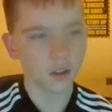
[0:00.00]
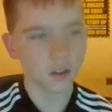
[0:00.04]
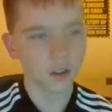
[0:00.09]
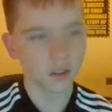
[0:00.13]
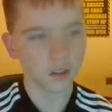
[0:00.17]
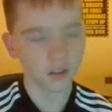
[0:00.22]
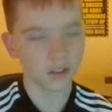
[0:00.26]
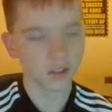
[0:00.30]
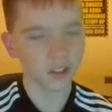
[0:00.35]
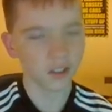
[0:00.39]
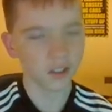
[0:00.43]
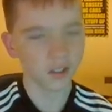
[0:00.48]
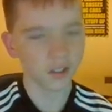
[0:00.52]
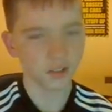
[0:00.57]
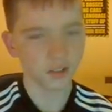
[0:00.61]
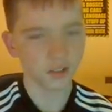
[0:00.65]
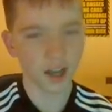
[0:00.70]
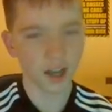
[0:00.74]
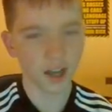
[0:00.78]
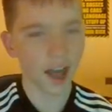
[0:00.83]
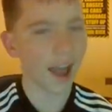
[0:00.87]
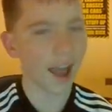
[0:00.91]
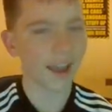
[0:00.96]
and then
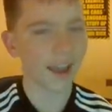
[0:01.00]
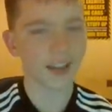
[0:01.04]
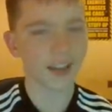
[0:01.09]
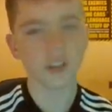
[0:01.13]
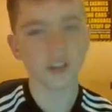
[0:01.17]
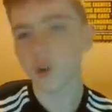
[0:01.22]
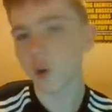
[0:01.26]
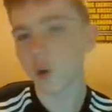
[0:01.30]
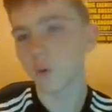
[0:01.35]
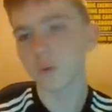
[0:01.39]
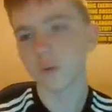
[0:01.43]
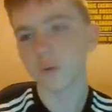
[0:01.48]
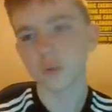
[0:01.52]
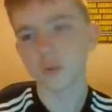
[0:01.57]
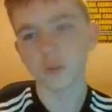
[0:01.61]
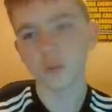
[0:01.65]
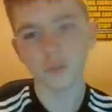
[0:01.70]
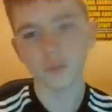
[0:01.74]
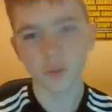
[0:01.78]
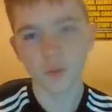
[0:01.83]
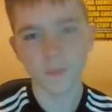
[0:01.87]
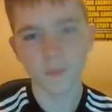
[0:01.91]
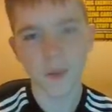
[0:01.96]
I don't
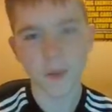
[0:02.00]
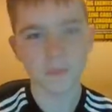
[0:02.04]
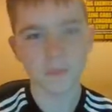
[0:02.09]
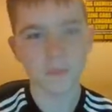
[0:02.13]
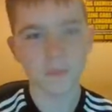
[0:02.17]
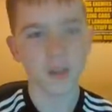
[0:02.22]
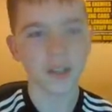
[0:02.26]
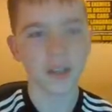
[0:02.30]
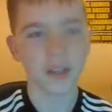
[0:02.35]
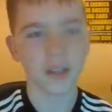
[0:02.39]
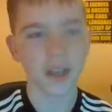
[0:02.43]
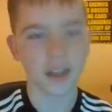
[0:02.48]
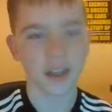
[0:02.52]
remember